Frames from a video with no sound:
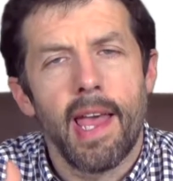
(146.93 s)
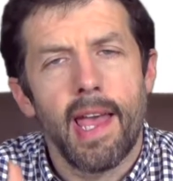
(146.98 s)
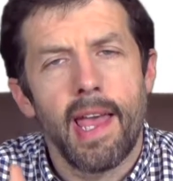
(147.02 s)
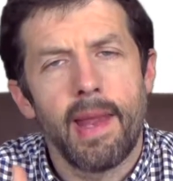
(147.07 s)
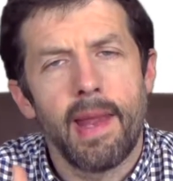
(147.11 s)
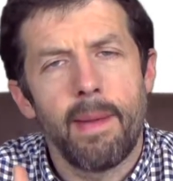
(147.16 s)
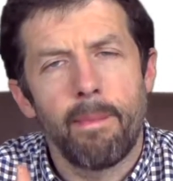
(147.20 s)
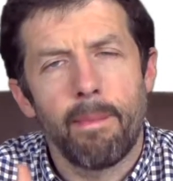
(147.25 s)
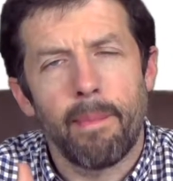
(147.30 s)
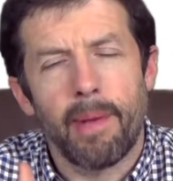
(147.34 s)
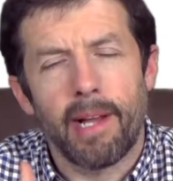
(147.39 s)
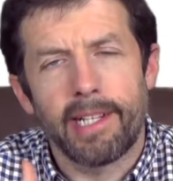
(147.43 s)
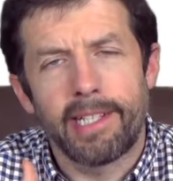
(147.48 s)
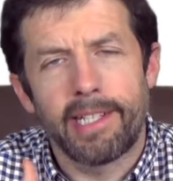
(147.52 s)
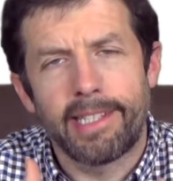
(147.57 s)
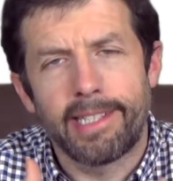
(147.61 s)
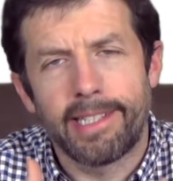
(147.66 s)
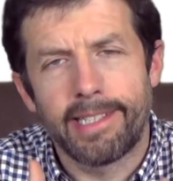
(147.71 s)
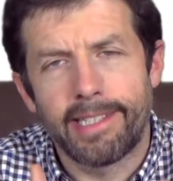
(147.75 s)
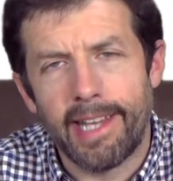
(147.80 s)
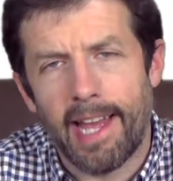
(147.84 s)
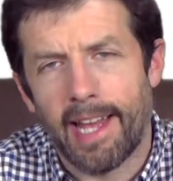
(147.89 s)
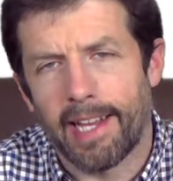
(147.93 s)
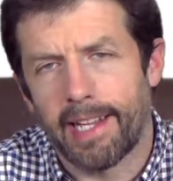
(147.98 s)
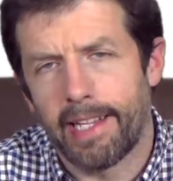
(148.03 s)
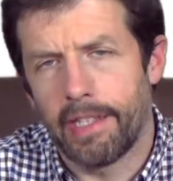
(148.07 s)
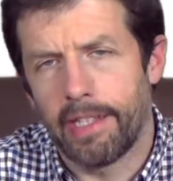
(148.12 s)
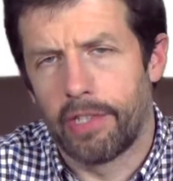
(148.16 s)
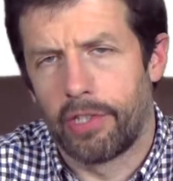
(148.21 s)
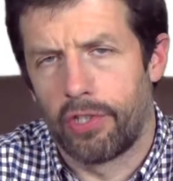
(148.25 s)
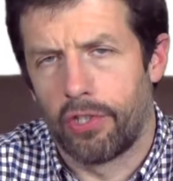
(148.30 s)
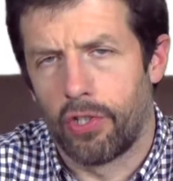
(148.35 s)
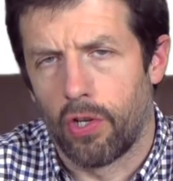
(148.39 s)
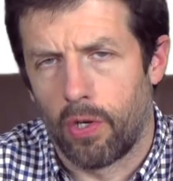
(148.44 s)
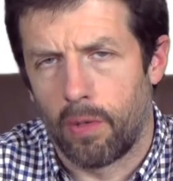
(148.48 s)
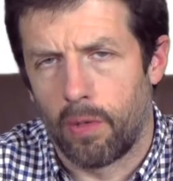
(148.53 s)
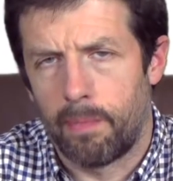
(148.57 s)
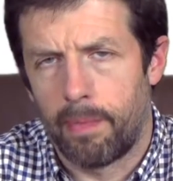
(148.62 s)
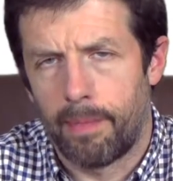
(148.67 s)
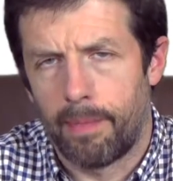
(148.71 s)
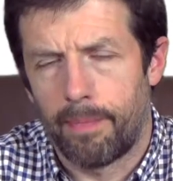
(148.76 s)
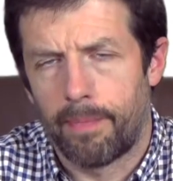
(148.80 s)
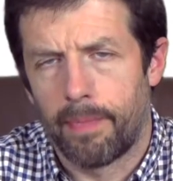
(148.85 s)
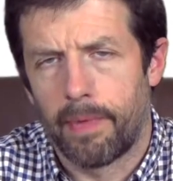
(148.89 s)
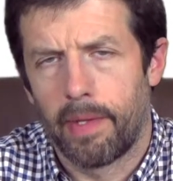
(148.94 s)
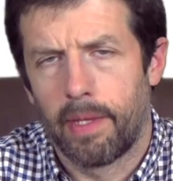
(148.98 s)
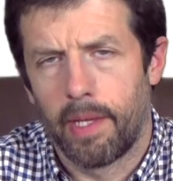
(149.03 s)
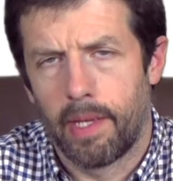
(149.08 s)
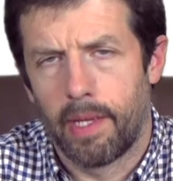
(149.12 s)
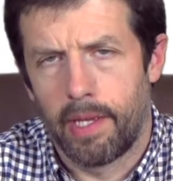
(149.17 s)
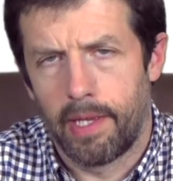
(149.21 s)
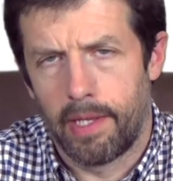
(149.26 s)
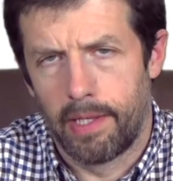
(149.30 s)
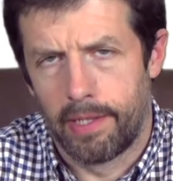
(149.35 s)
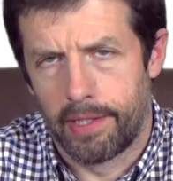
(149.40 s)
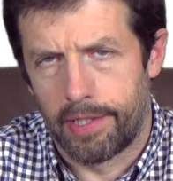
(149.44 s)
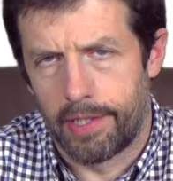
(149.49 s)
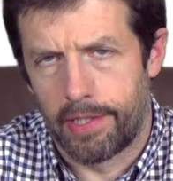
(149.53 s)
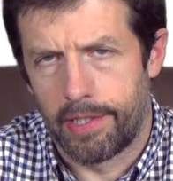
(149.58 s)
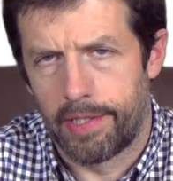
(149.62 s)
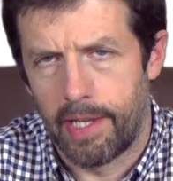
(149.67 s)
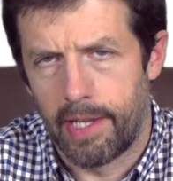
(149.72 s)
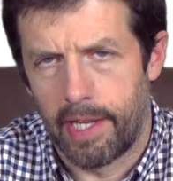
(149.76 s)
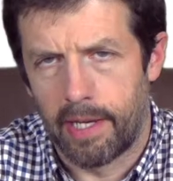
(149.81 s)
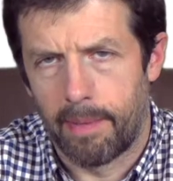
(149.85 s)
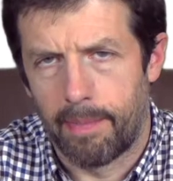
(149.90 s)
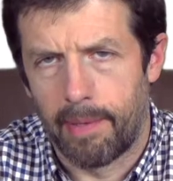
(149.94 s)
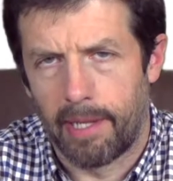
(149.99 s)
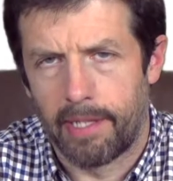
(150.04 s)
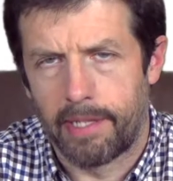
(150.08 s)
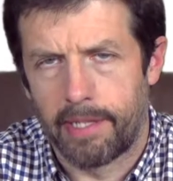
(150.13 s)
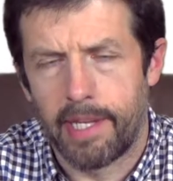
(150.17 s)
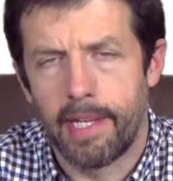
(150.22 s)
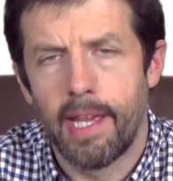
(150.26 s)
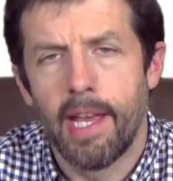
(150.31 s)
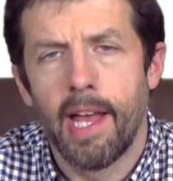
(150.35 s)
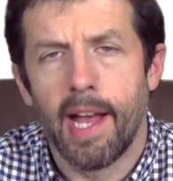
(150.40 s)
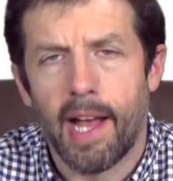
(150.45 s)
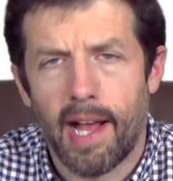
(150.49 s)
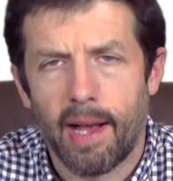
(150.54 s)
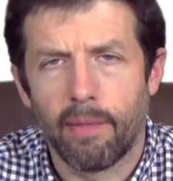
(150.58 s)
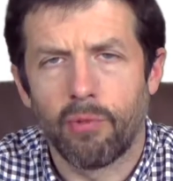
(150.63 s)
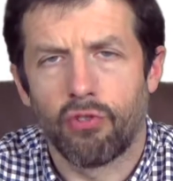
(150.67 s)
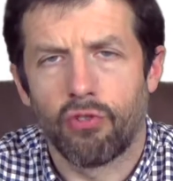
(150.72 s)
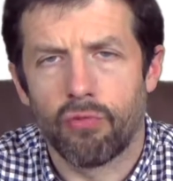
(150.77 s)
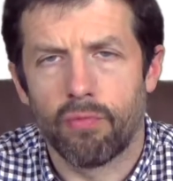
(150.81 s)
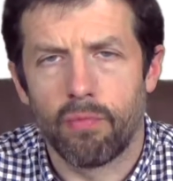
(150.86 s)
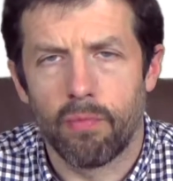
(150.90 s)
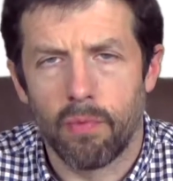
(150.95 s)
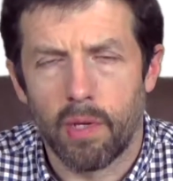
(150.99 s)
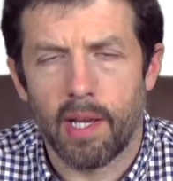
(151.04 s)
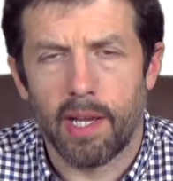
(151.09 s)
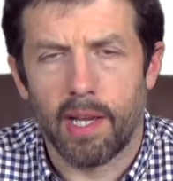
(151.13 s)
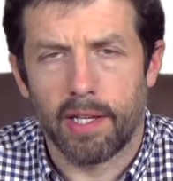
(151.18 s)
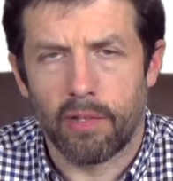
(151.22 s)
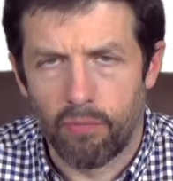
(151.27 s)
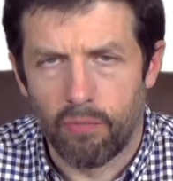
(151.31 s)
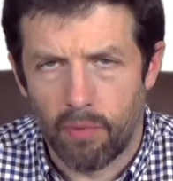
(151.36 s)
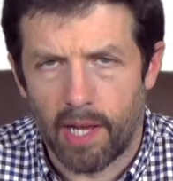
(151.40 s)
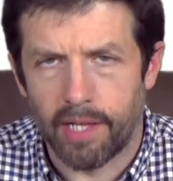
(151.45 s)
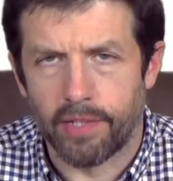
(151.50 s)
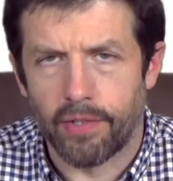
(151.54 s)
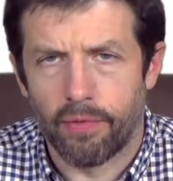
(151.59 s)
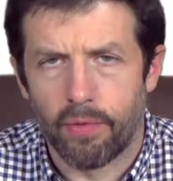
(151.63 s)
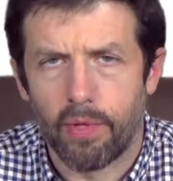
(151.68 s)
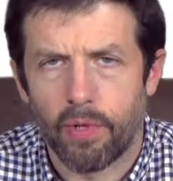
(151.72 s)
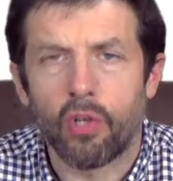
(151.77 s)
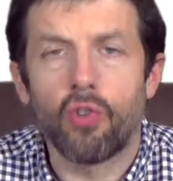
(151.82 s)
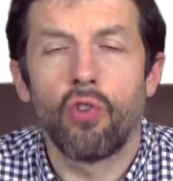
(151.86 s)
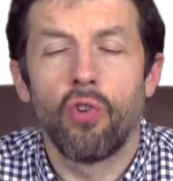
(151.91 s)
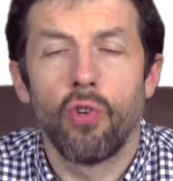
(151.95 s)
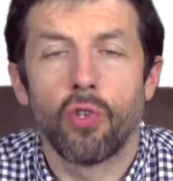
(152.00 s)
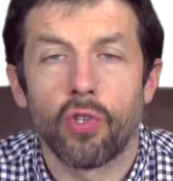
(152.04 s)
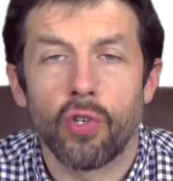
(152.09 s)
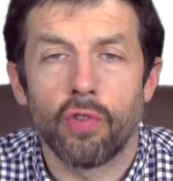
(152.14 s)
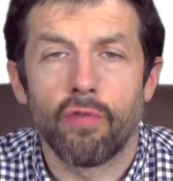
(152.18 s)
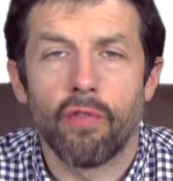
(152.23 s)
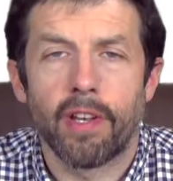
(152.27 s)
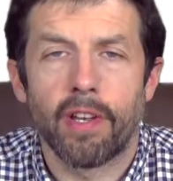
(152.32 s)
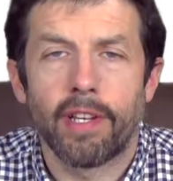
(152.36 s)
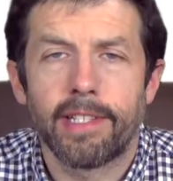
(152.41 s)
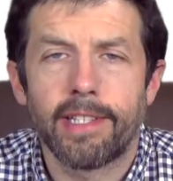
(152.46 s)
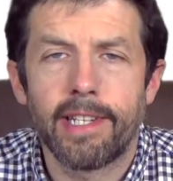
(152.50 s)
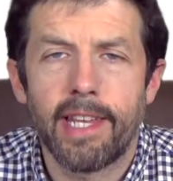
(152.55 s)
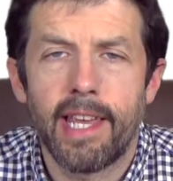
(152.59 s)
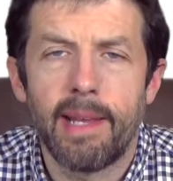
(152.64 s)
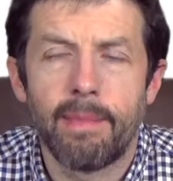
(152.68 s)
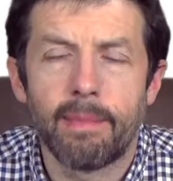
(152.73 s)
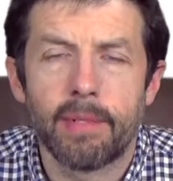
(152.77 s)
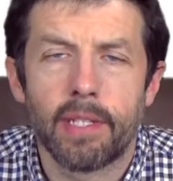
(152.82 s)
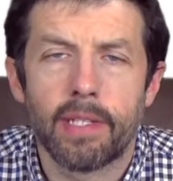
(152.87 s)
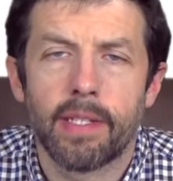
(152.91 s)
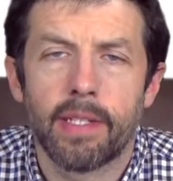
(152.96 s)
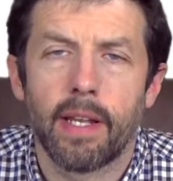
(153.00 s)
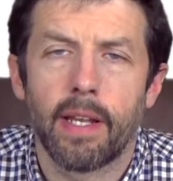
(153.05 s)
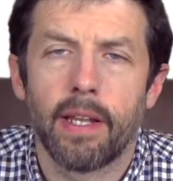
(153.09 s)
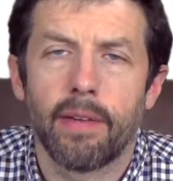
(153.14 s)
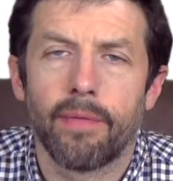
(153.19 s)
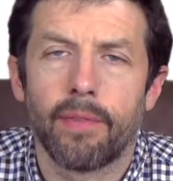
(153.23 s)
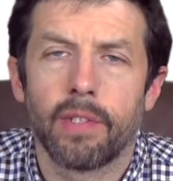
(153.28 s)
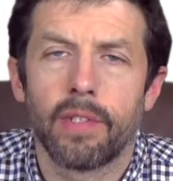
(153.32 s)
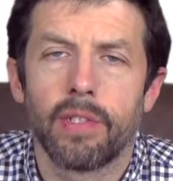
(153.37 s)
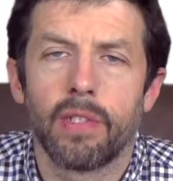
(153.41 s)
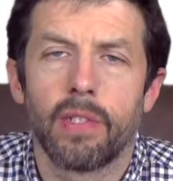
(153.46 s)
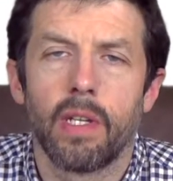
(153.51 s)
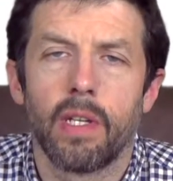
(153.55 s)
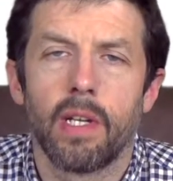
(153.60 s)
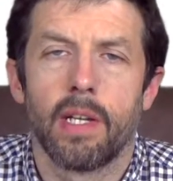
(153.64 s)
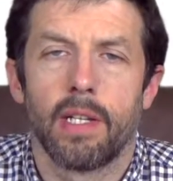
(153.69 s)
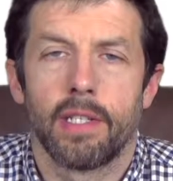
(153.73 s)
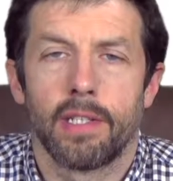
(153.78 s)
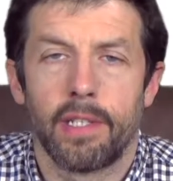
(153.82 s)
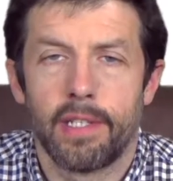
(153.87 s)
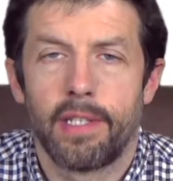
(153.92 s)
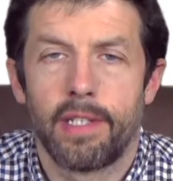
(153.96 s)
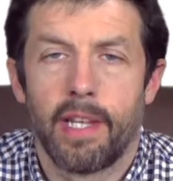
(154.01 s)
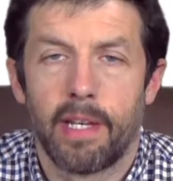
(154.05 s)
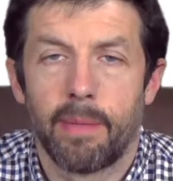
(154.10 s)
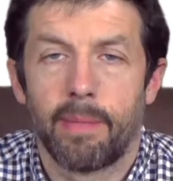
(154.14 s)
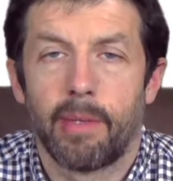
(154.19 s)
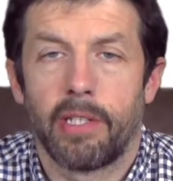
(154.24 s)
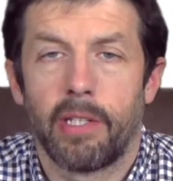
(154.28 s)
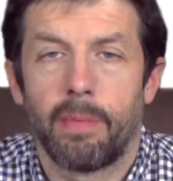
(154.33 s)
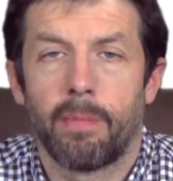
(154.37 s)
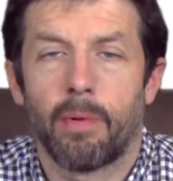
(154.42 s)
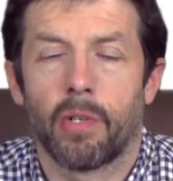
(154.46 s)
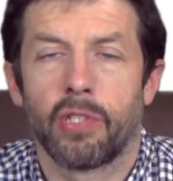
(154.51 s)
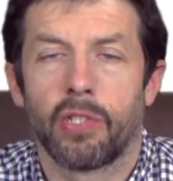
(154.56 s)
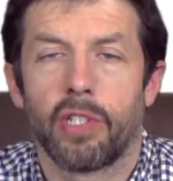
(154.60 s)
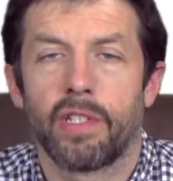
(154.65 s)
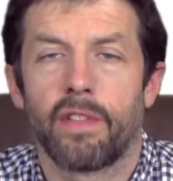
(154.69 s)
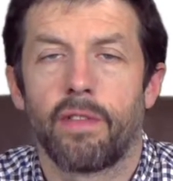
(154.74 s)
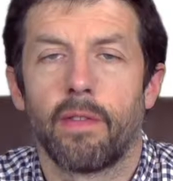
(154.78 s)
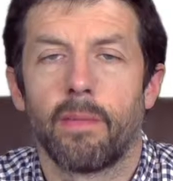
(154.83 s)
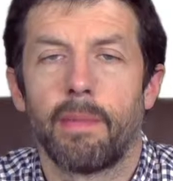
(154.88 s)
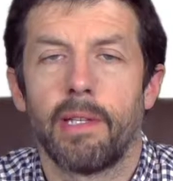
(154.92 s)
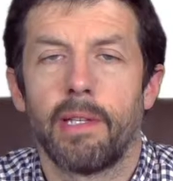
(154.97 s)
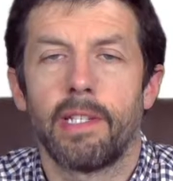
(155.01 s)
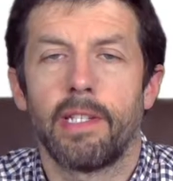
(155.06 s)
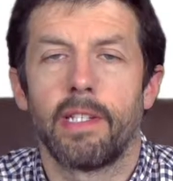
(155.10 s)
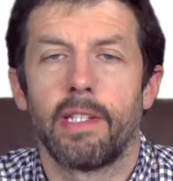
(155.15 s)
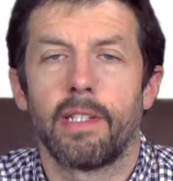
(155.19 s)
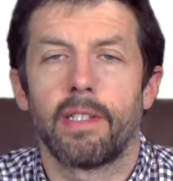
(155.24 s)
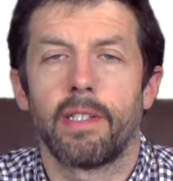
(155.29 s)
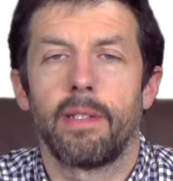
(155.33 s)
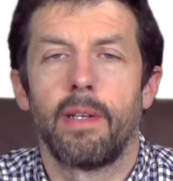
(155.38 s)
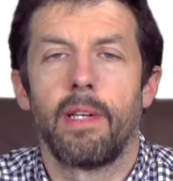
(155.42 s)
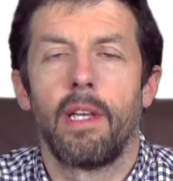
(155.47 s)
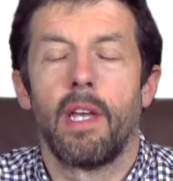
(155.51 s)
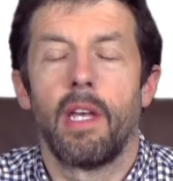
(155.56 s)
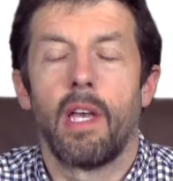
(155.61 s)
In my second job in sustainability, I had to recruit and run a team to deliver sustainability projects for business.